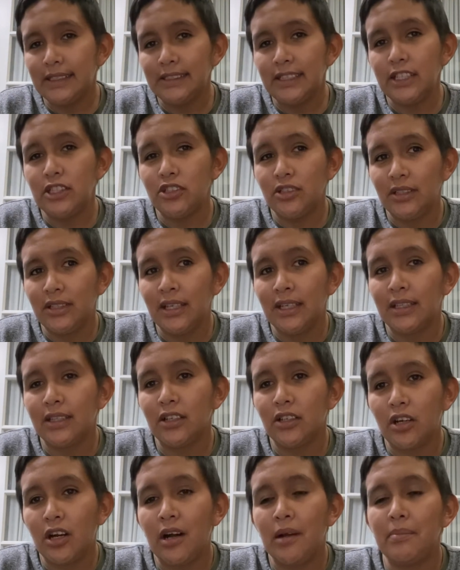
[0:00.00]
day to get the
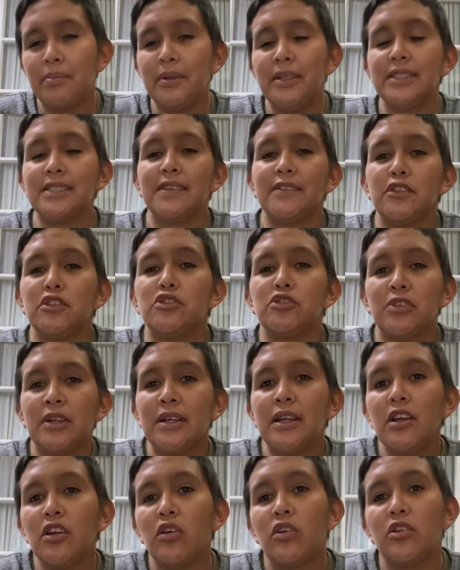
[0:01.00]
copies of the
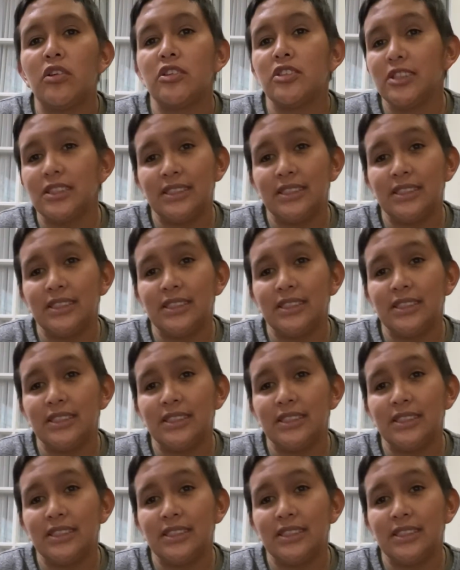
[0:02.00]
restraining order to